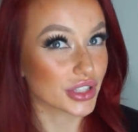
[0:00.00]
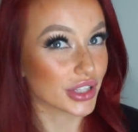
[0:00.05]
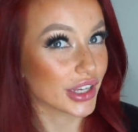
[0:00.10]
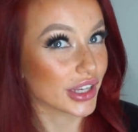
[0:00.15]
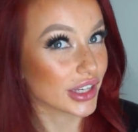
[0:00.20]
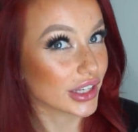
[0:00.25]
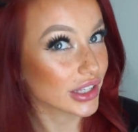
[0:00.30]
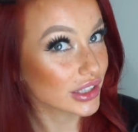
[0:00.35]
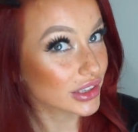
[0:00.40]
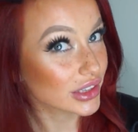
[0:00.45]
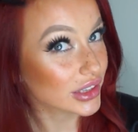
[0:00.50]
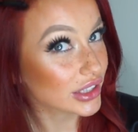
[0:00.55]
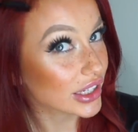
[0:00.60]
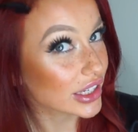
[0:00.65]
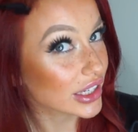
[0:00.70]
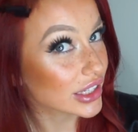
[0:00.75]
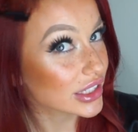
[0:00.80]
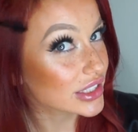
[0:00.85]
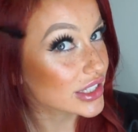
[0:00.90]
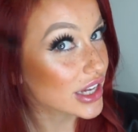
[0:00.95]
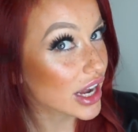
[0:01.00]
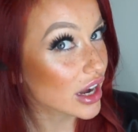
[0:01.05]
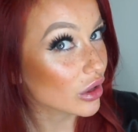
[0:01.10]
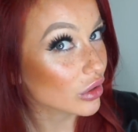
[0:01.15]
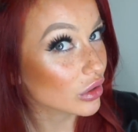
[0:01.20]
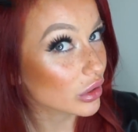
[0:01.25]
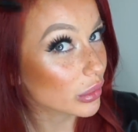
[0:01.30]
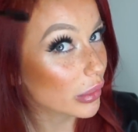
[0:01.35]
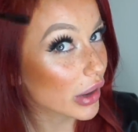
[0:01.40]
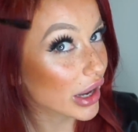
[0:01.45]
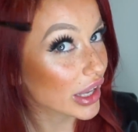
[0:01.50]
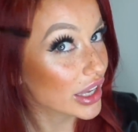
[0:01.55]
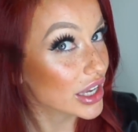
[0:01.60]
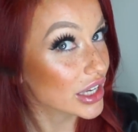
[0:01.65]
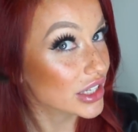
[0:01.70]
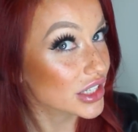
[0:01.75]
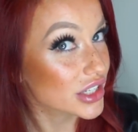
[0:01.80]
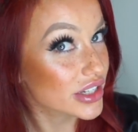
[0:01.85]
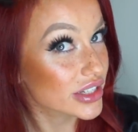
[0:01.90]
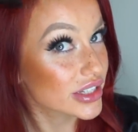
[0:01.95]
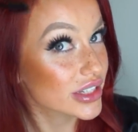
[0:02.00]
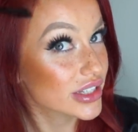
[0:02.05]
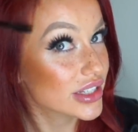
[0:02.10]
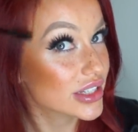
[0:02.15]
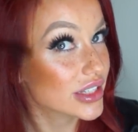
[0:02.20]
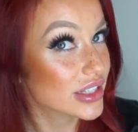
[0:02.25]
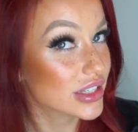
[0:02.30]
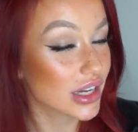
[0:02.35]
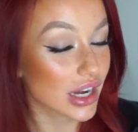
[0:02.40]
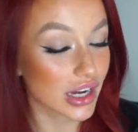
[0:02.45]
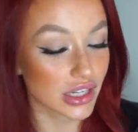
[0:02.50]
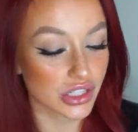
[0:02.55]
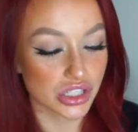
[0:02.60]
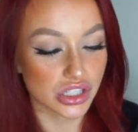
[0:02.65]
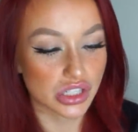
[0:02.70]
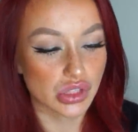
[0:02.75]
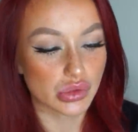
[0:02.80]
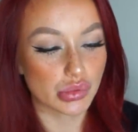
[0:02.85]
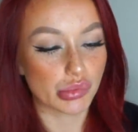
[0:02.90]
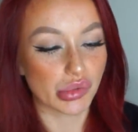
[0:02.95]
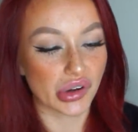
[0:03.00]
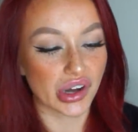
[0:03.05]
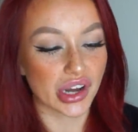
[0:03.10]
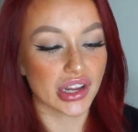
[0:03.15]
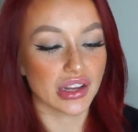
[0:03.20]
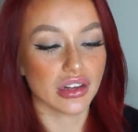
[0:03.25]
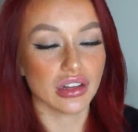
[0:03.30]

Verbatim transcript: like lay down my edges. I just spray